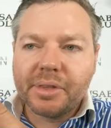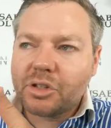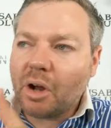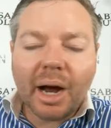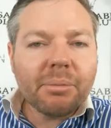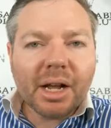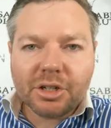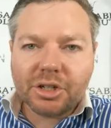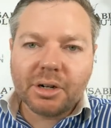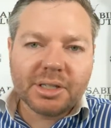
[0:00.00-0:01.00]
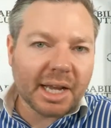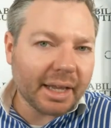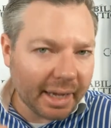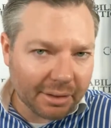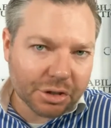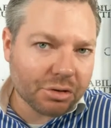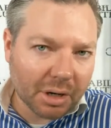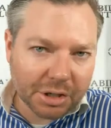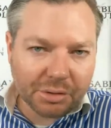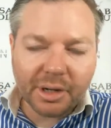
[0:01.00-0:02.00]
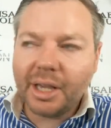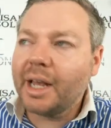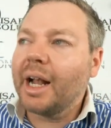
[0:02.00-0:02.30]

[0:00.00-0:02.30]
So I'm not sure exactly how they're structuring it.